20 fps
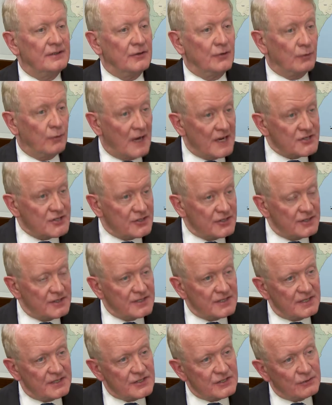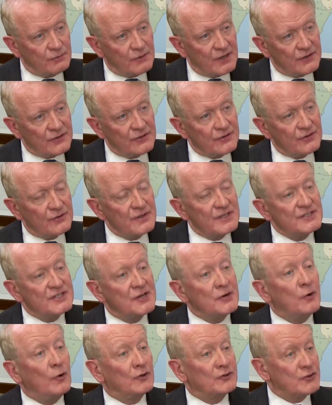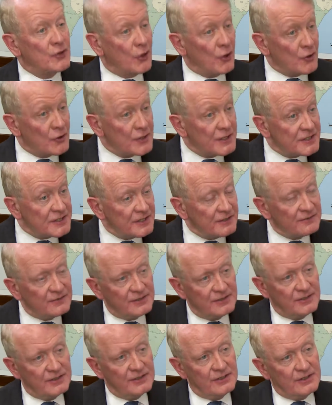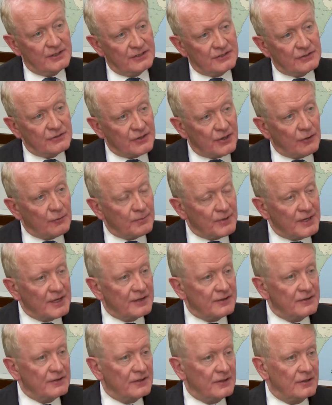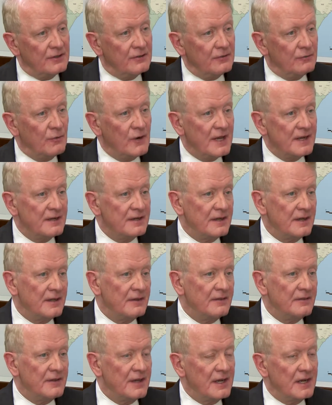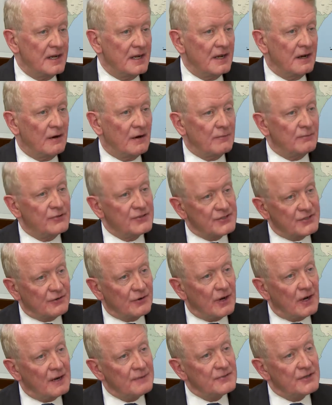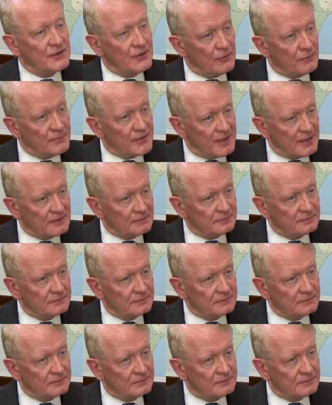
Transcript: questions as to whether there is an alternative to an opiate when they are prescribed an opiate.